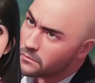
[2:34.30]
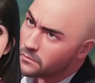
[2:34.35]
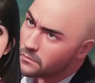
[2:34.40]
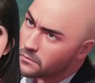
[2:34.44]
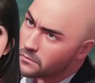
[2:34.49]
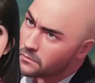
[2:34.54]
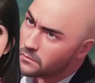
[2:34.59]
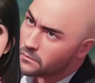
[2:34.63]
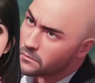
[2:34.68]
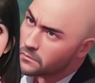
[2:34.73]

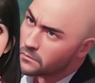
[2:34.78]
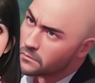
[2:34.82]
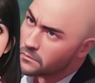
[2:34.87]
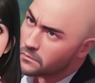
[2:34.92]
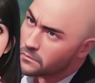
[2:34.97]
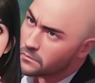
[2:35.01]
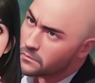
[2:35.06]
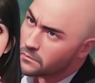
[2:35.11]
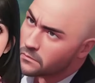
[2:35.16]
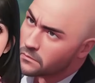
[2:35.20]

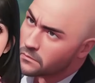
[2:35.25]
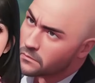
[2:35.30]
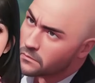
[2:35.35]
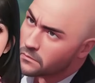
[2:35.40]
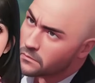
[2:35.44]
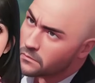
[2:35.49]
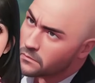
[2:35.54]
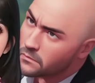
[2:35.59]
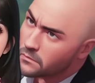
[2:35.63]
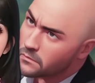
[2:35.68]

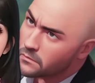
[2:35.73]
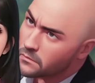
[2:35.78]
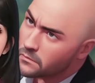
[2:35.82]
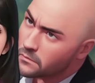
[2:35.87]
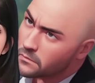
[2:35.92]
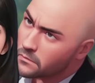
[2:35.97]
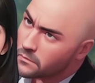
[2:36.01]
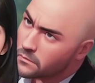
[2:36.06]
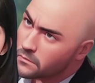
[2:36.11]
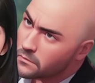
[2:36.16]

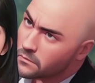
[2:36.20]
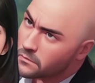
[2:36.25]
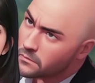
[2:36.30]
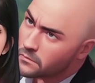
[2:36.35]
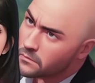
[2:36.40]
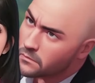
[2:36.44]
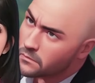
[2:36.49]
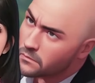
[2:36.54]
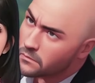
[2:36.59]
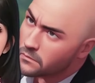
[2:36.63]

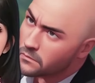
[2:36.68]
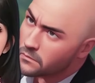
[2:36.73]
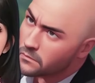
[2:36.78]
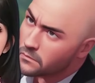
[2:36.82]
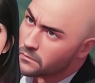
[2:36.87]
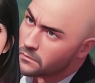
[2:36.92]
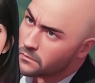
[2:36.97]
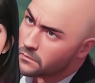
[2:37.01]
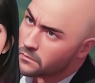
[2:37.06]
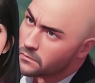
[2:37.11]

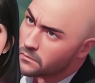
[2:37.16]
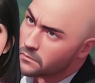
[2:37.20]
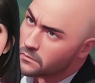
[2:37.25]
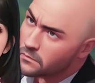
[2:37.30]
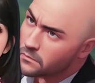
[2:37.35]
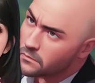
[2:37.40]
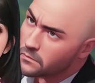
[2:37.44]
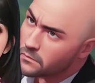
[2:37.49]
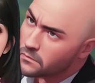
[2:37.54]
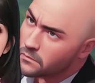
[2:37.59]

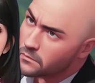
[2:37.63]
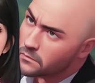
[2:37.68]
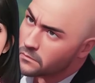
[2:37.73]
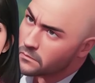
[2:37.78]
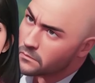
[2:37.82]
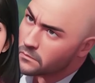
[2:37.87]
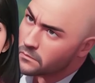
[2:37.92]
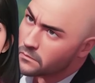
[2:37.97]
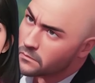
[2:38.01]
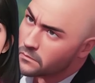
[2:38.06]

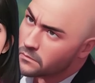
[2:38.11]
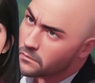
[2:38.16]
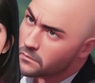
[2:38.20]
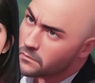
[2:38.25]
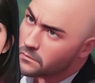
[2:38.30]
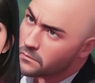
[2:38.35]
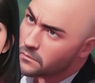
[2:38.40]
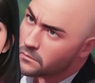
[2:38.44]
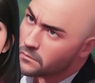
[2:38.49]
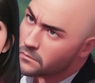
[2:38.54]

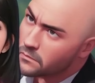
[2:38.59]
[no speech]